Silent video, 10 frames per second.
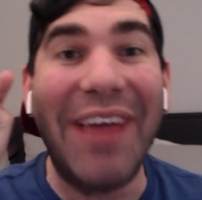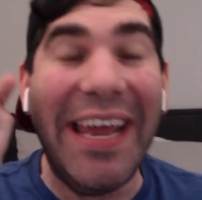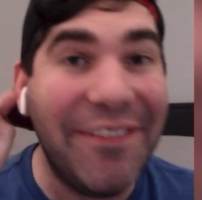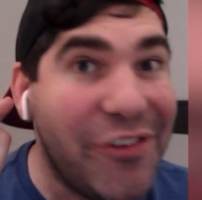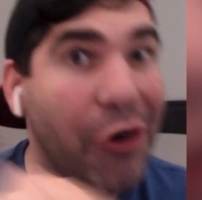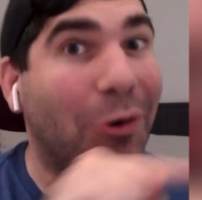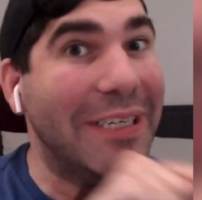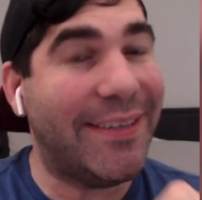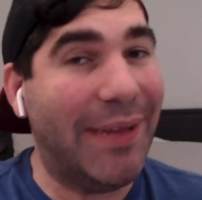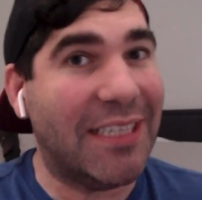any of your
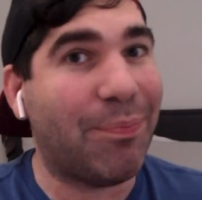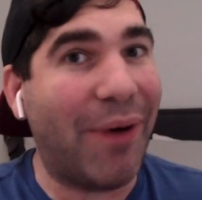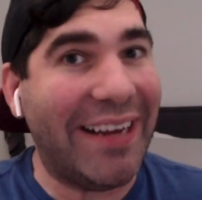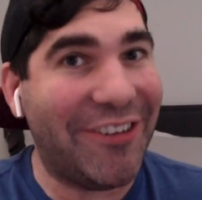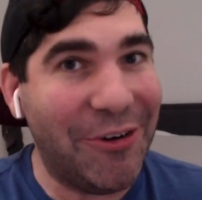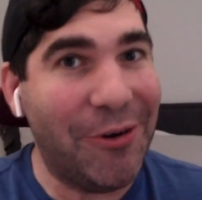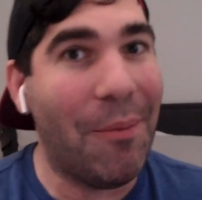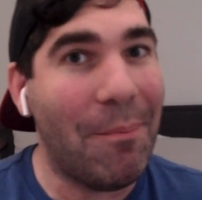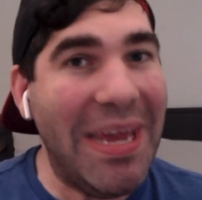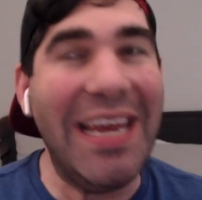siblings pranked you?
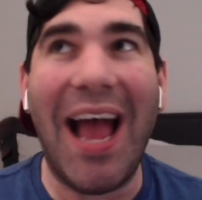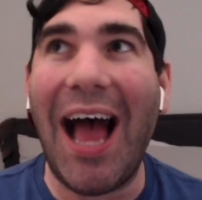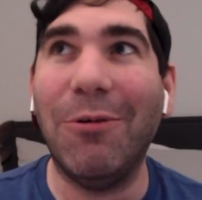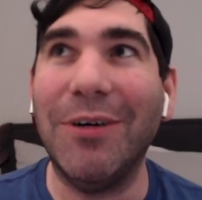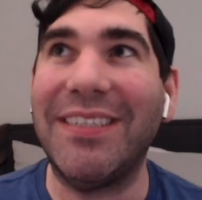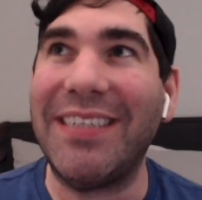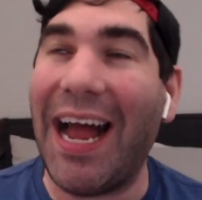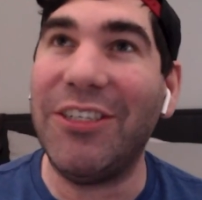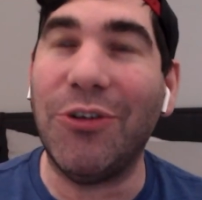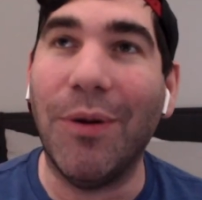Me, I was
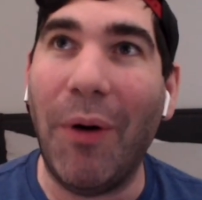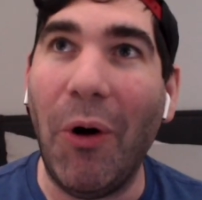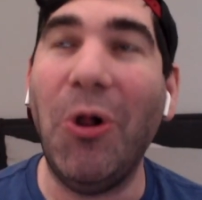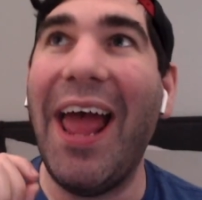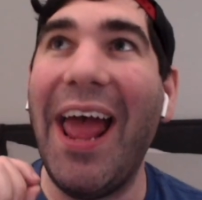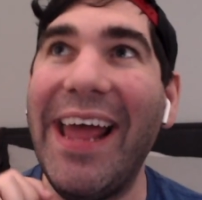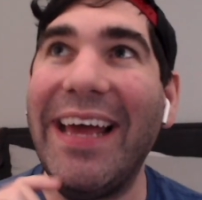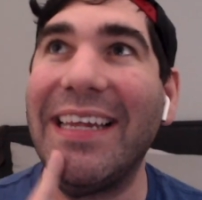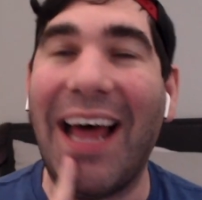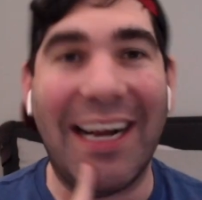tied to a pole
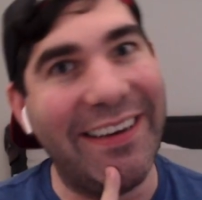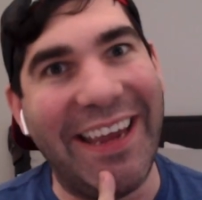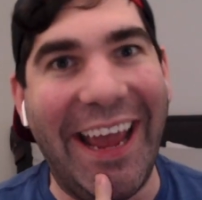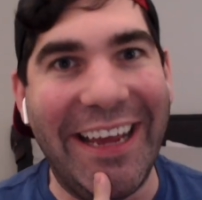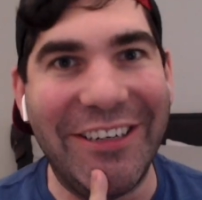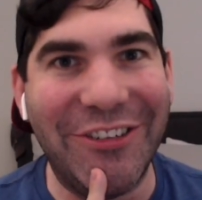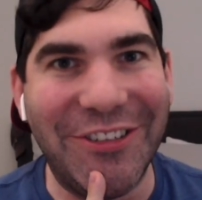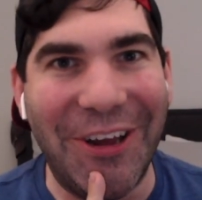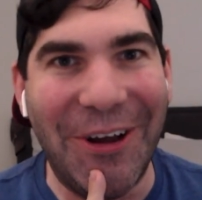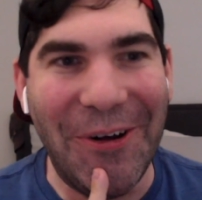and locked in a cage.
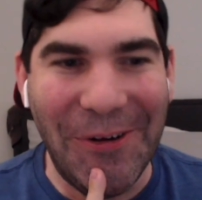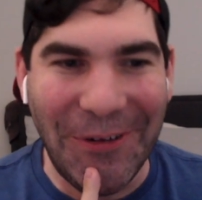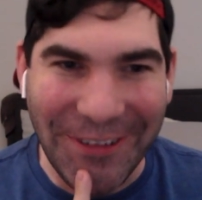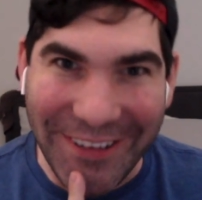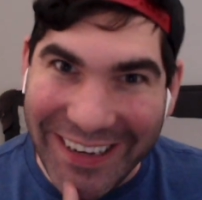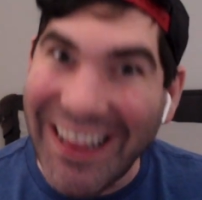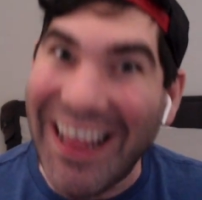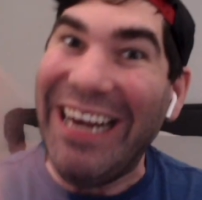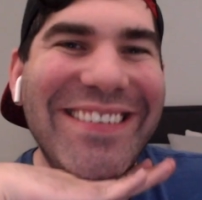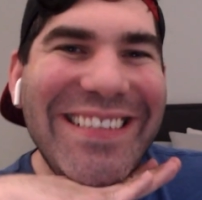So, see you
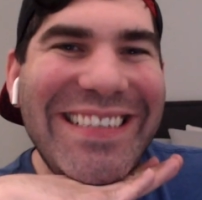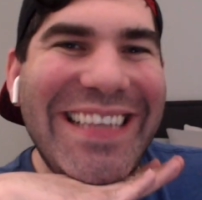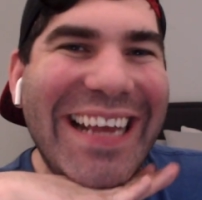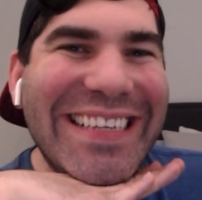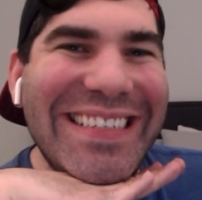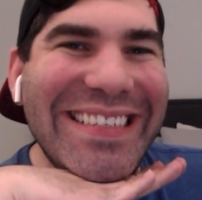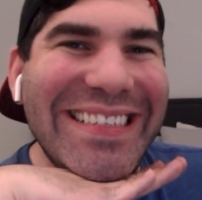later. Thanks.